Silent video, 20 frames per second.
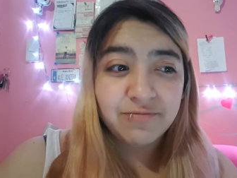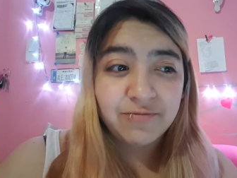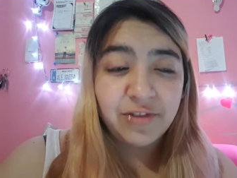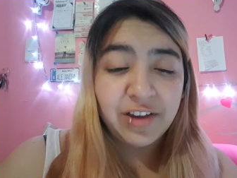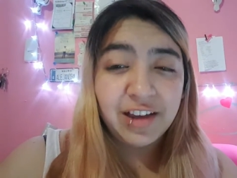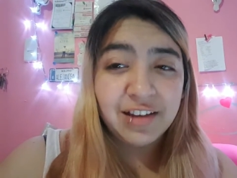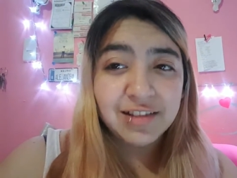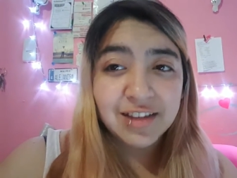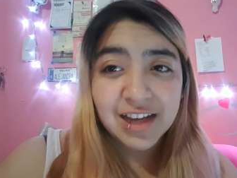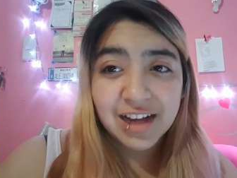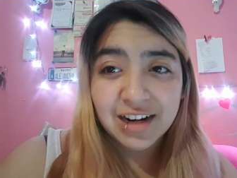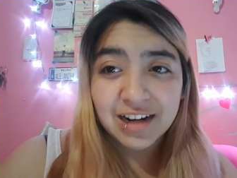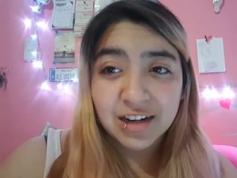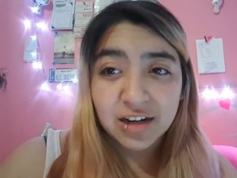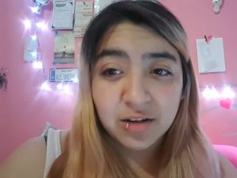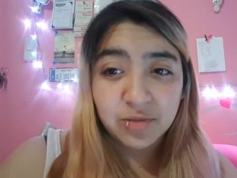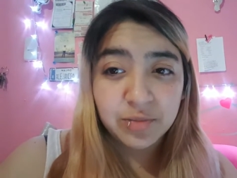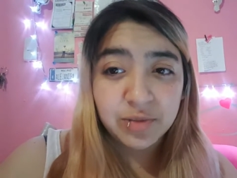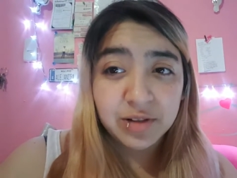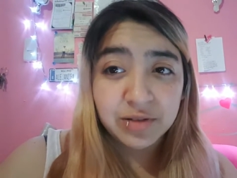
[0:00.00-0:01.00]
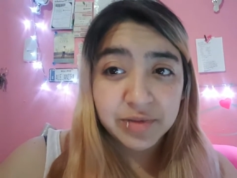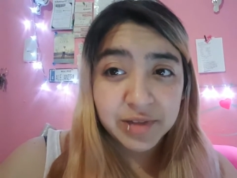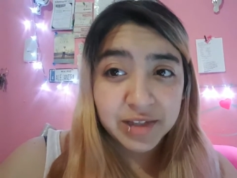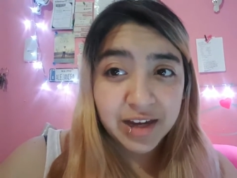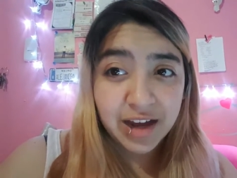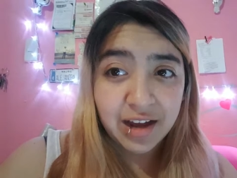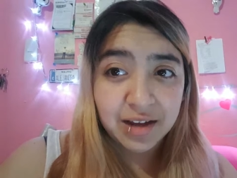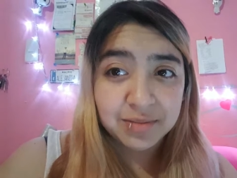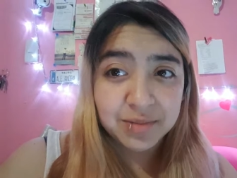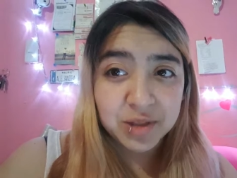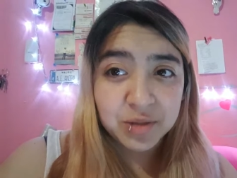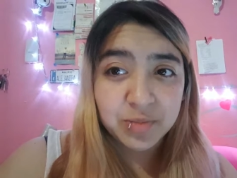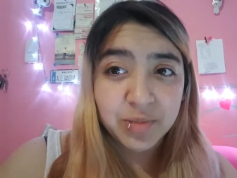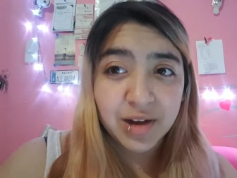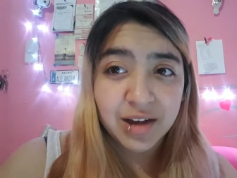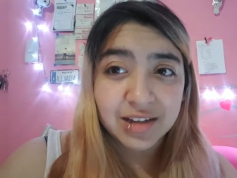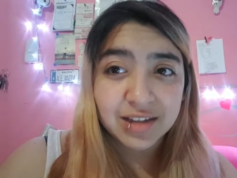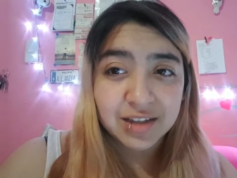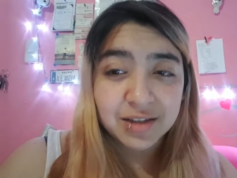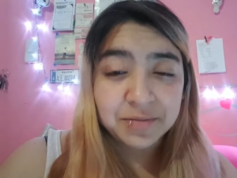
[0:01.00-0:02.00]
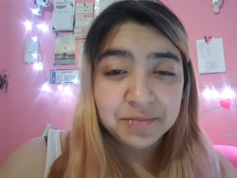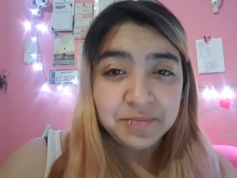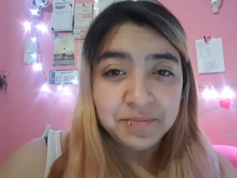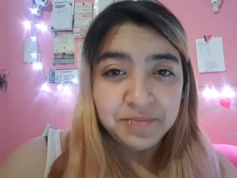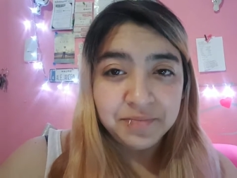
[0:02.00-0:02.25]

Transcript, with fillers: feel that a couple of times but